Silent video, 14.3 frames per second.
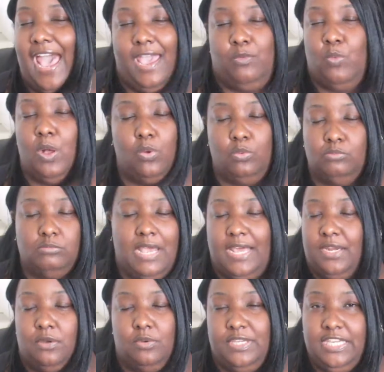I
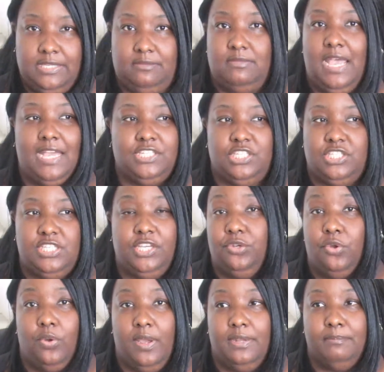don't eat. I just
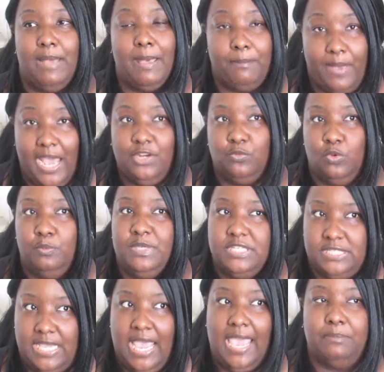ignore it. My body will be
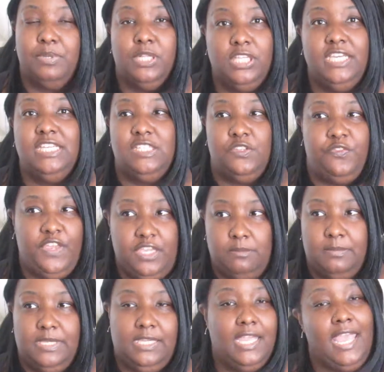saying, please
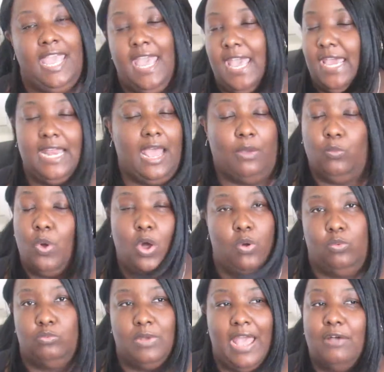feed me, and I
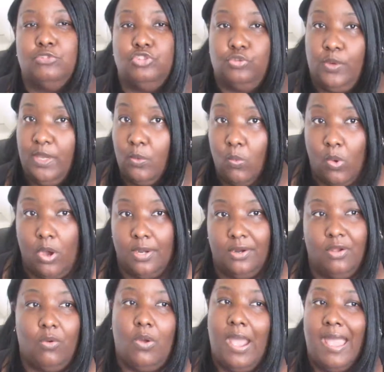won't. I'll drink
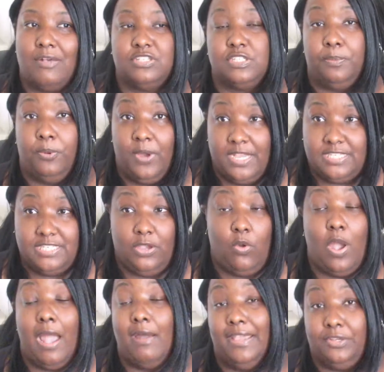water, or I'll suppress it,
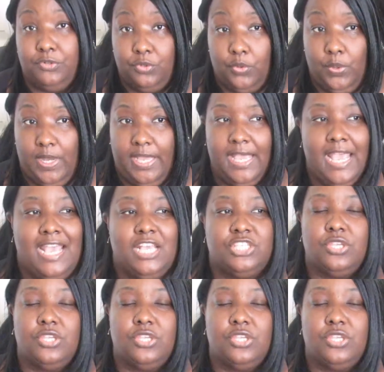or I'll ignore it.